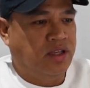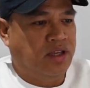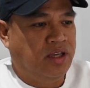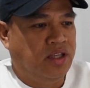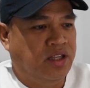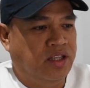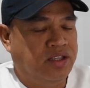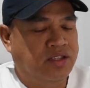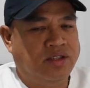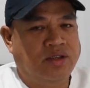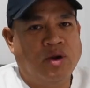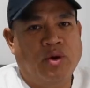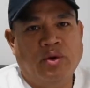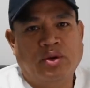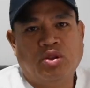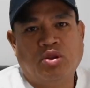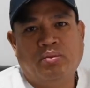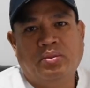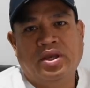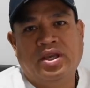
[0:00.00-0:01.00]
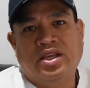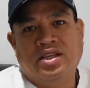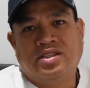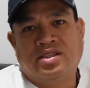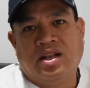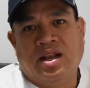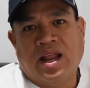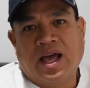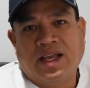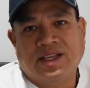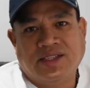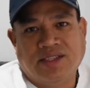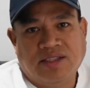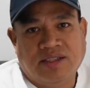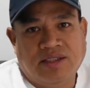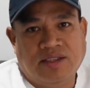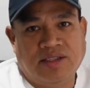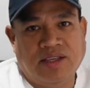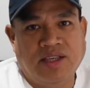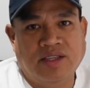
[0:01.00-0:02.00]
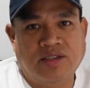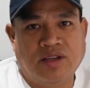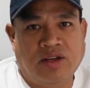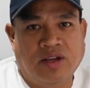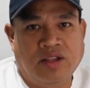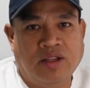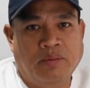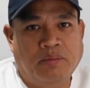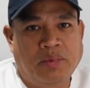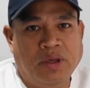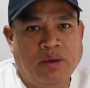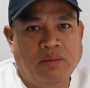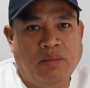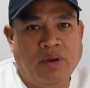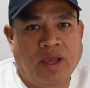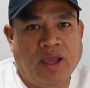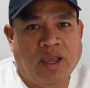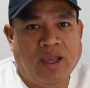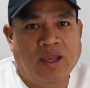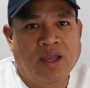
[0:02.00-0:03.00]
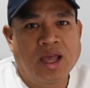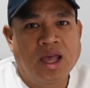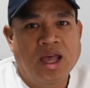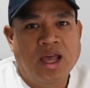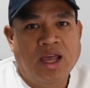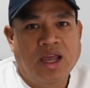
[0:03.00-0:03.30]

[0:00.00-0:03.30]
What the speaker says: it is going to be his last season in the PBA